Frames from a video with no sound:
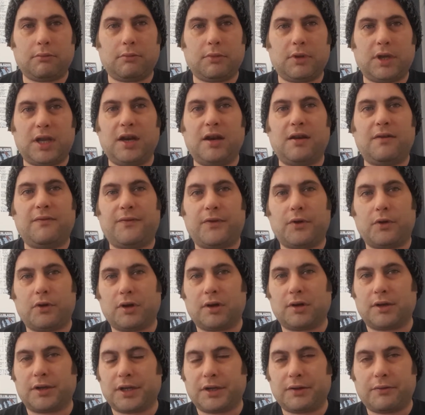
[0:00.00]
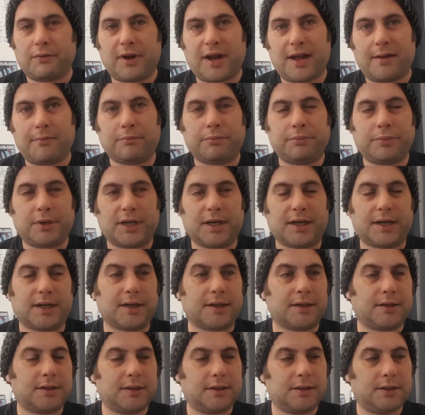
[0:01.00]
inadvertently grab
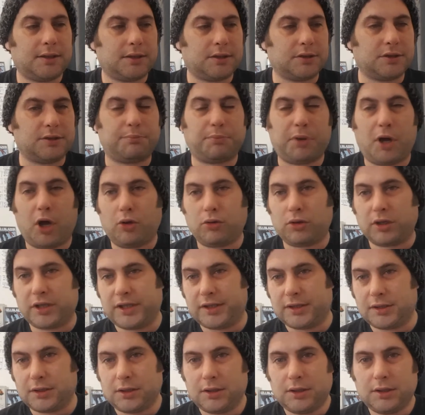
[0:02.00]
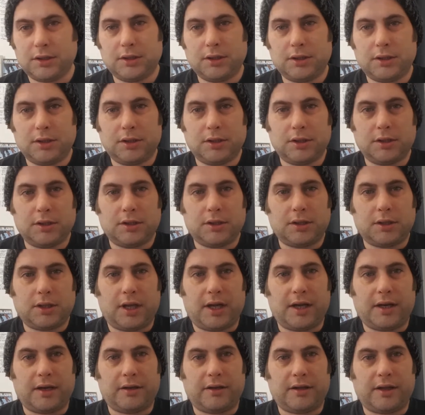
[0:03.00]
Napoleon,
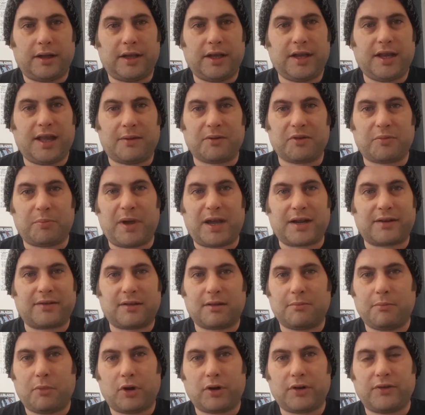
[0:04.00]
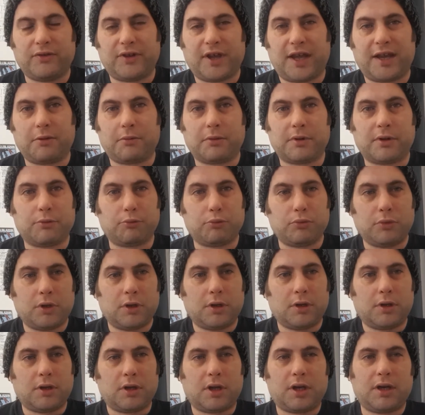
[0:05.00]
and he comes back to the modern day with them.
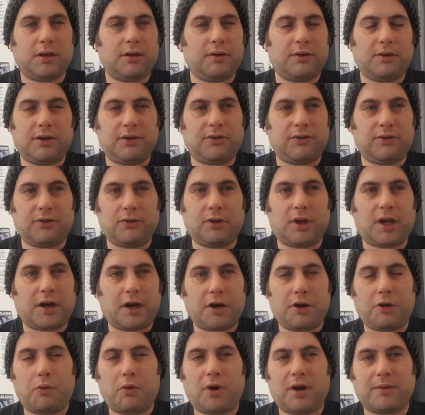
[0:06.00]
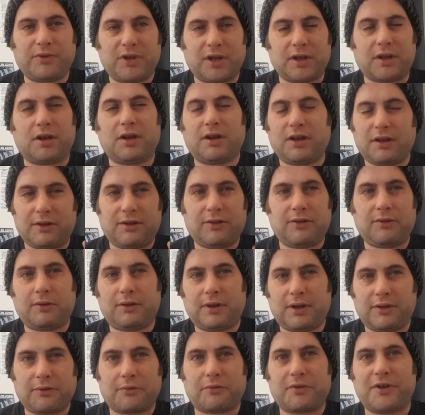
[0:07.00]
And this, I don't know why I'm telling.
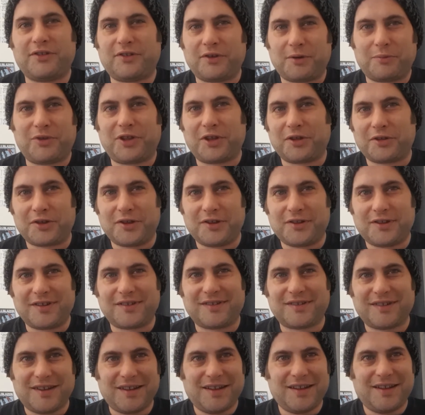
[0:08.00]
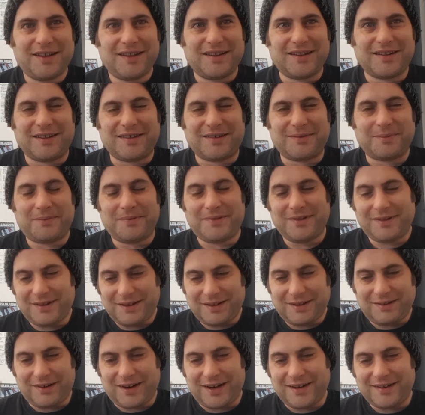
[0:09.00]
There's a reason I'm telling you this. This,
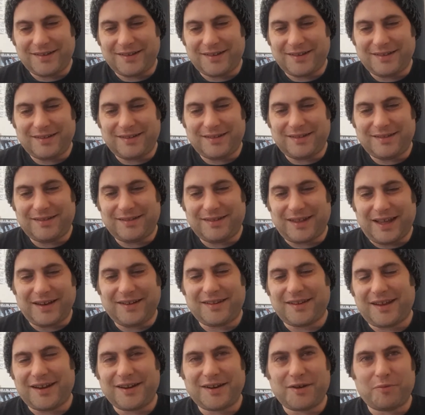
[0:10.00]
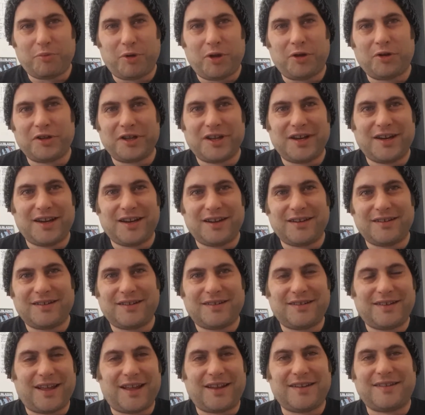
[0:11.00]
all right. They take Napoleon into
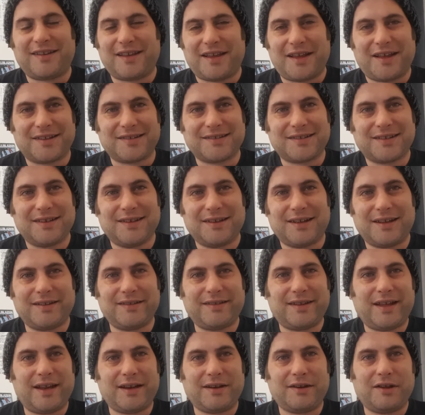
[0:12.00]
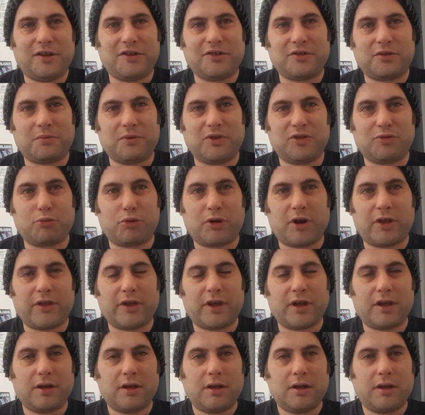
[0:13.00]
Ted's house, and Ted goes to his brother.